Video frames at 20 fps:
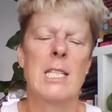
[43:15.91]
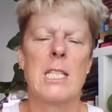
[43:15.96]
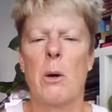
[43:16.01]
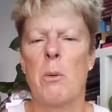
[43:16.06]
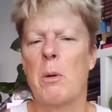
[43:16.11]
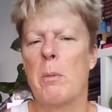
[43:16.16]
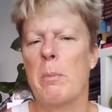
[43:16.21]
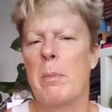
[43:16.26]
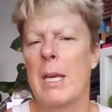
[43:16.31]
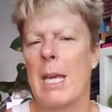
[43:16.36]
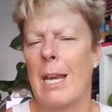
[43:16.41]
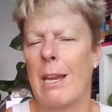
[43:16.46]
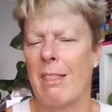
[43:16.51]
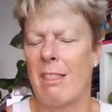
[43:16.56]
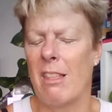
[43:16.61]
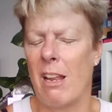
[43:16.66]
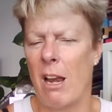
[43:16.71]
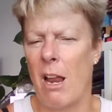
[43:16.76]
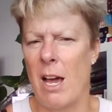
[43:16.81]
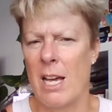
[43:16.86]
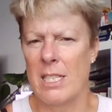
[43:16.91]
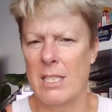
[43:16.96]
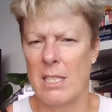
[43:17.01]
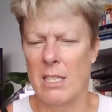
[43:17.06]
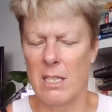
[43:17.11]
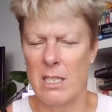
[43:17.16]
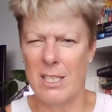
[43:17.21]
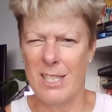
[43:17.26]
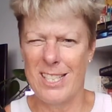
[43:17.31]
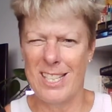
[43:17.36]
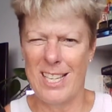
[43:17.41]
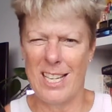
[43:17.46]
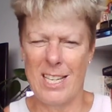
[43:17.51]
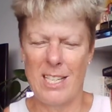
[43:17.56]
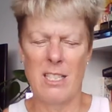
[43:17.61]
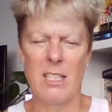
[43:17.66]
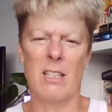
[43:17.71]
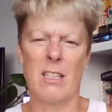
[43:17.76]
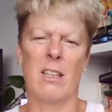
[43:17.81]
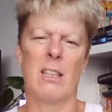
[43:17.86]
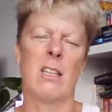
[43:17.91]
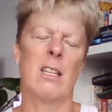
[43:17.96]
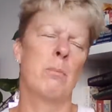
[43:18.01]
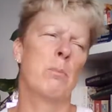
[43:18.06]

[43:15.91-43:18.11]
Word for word: I would be getting the lies and deceit and the